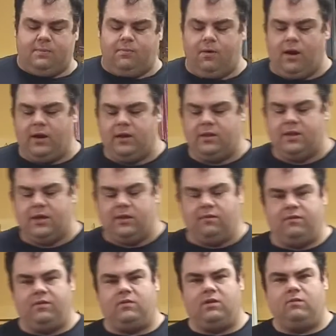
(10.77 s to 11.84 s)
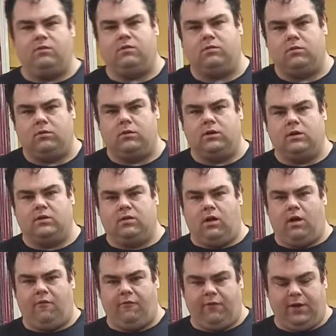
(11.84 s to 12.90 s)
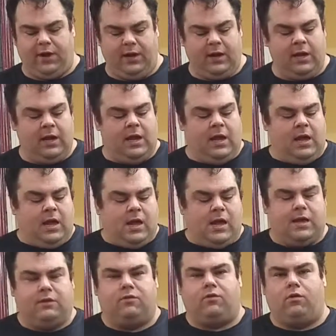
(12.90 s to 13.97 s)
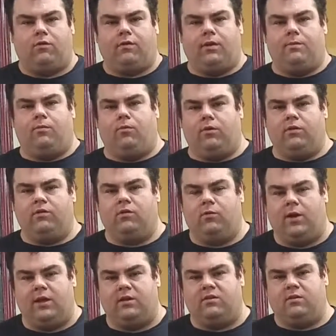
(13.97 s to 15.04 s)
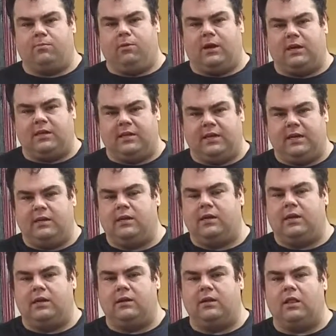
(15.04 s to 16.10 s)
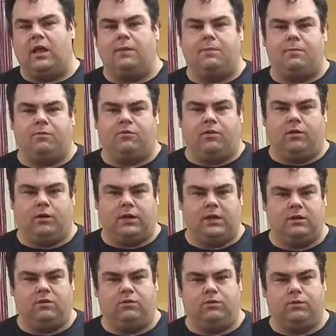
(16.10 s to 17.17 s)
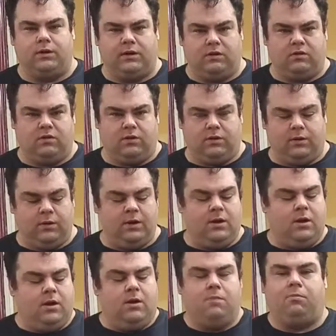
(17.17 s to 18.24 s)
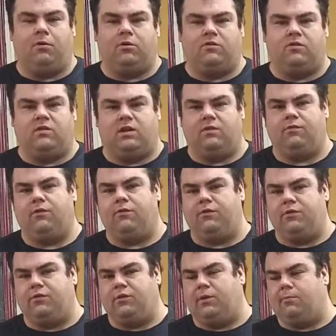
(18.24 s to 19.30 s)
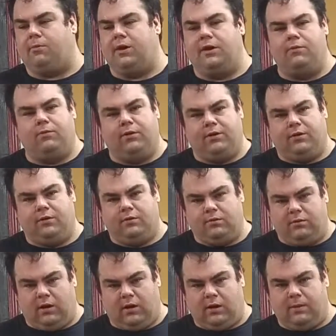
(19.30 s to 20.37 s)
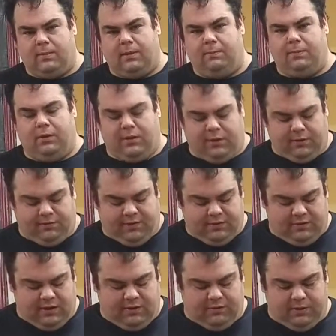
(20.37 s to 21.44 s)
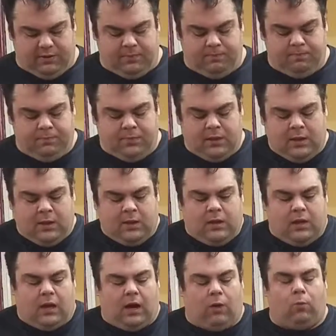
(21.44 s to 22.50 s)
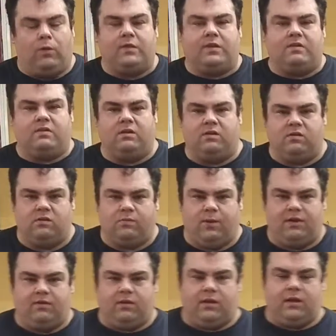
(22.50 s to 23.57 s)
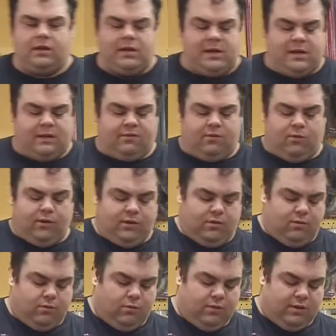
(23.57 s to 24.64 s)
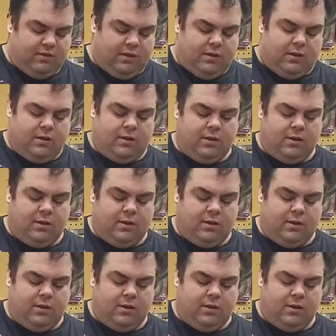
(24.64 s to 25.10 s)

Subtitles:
a product that the Festiva store is offering and just go over the importance of why this is a product that a lot of people should look into and consider purchasing for a future upgrade when you're talking about building your Festiva. What this is basically it's a